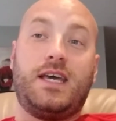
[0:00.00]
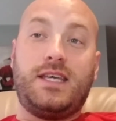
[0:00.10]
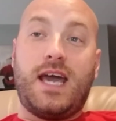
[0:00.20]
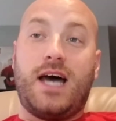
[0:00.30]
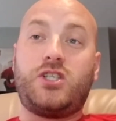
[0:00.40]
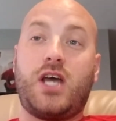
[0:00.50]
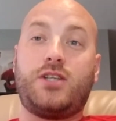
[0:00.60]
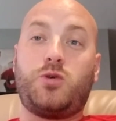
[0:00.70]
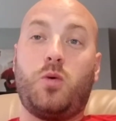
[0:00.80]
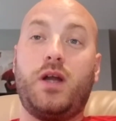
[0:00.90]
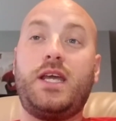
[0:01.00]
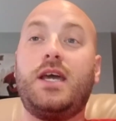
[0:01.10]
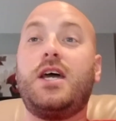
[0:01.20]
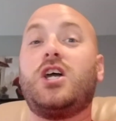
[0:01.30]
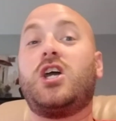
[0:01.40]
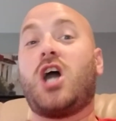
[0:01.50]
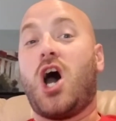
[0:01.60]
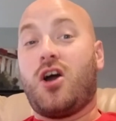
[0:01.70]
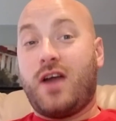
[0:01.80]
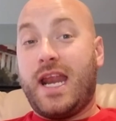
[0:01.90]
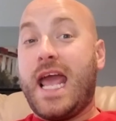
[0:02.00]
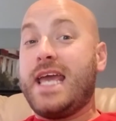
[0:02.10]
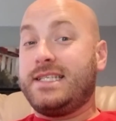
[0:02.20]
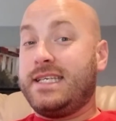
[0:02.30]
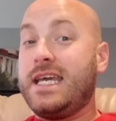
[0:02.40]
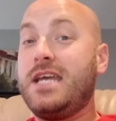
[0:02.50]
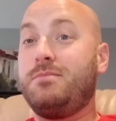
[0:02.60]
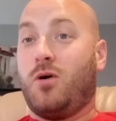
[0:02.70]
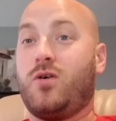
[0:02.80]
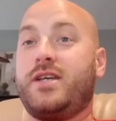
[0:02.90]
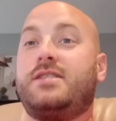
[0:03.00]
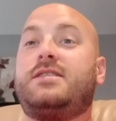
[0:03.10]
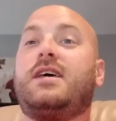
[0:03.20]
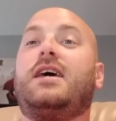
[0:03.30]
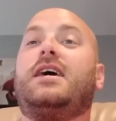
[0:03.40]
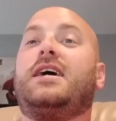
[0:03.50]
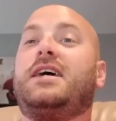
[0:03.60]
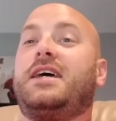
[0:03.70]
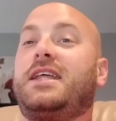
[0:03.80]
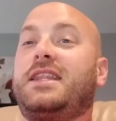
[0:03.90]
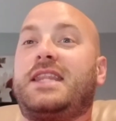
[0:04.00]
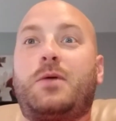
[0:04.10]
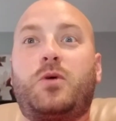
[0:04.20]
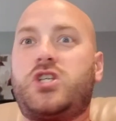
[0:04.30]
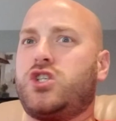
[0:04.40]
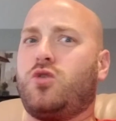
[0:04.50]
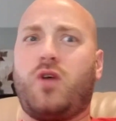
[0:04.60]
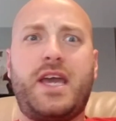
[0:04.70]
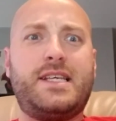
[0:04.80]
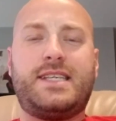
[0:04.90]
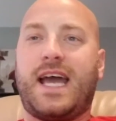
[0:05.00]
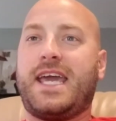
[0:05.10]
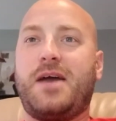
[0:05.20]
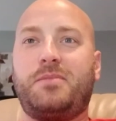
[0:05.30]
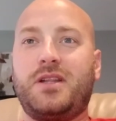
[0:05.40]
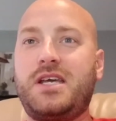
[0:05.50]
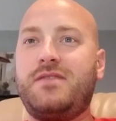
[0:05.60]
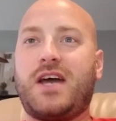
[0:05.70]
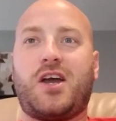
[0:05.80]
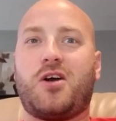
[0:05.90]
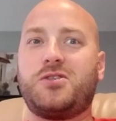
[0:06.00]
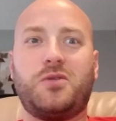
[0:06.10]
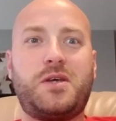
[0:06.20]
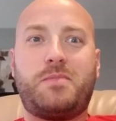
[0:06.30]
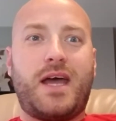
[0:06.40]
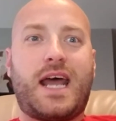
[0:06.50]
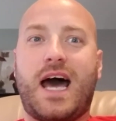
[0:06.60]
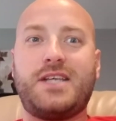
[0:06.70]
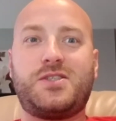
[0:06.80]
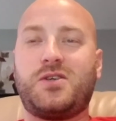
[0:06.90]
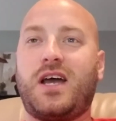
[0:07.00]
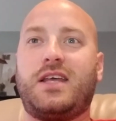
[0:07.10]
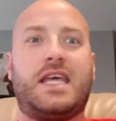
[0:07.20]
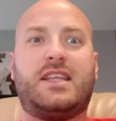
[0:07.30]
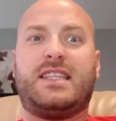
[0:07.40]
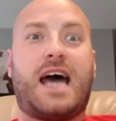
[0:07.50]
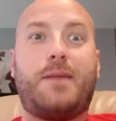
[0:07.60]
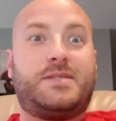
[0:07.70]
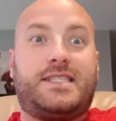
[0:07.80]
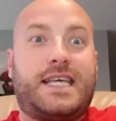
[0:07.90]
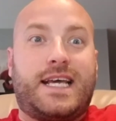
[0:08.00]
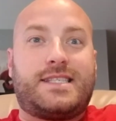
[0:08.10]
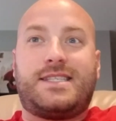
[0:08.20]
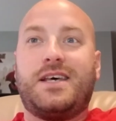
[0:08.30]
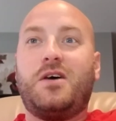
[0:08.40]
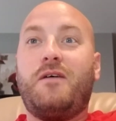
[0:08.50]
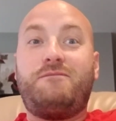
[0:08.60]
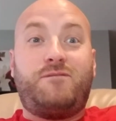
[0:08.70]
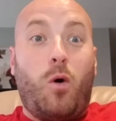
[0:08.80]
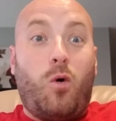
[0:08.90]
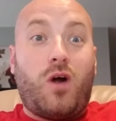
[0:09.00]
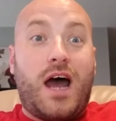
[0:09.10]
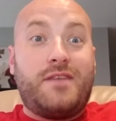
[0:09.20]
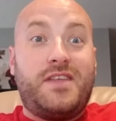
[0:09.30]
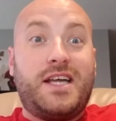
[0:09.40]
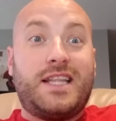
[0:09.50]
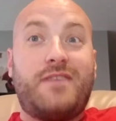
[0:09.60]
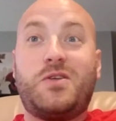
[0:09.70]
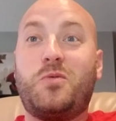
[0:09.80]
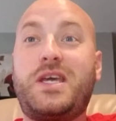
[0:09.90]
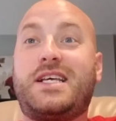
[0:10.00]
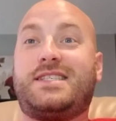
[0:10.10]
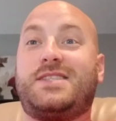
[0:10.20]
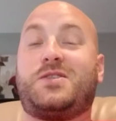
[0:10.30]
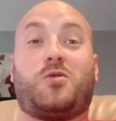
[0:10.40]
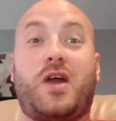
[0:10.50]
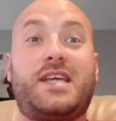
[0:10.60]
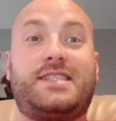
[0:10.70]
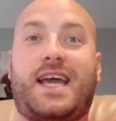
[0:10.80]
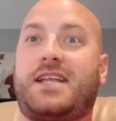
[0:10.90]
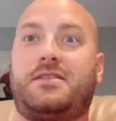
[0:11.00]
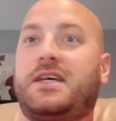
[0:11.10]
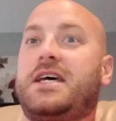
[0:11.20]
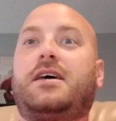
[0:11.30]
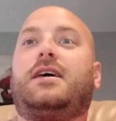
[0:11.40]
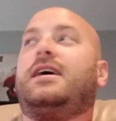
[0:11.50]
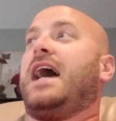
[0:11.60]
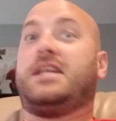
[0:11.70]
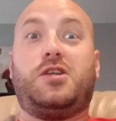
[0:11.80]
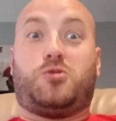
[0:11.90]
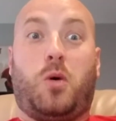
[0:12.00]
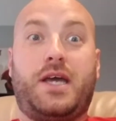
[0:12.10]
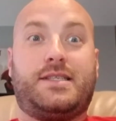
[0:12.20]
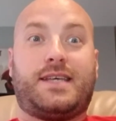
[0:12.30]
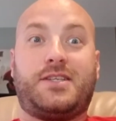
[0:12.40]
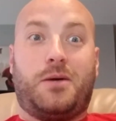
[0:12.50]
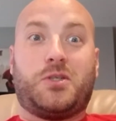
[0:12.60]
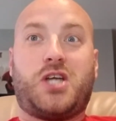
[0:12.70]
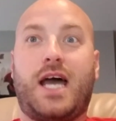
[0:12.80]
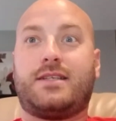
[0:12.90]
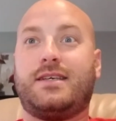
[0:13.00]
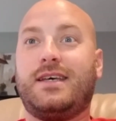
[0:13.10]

Yacht at 20, Gar at 18 points, which is crazy. I can't believe that Gar's only been in the top 6 4 out of the 11 weeks. It's crazy. I did it twice. I double checked.